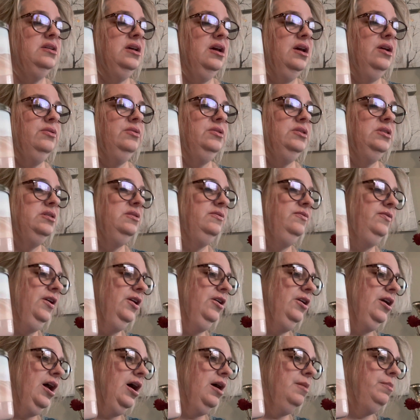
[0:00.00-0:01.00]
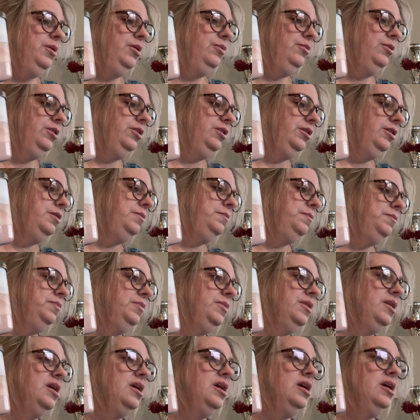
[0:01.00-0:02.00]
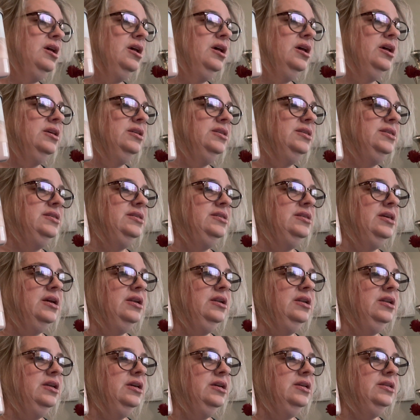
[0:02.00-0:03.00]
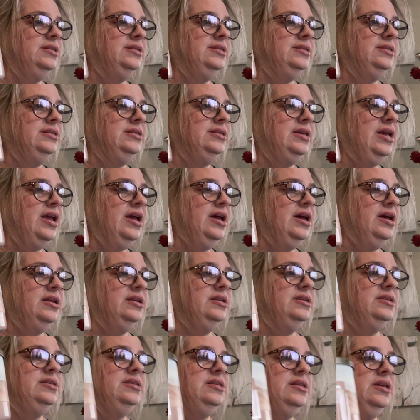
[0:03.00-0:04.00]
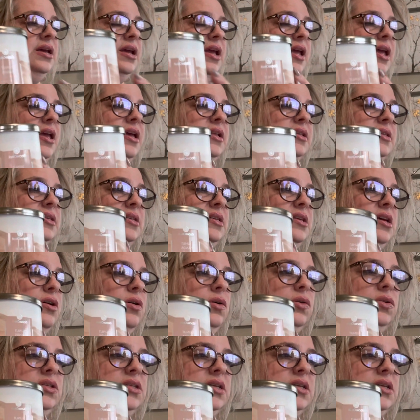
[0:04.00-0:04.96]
I was very happy with it. Sunlit Sands, its notes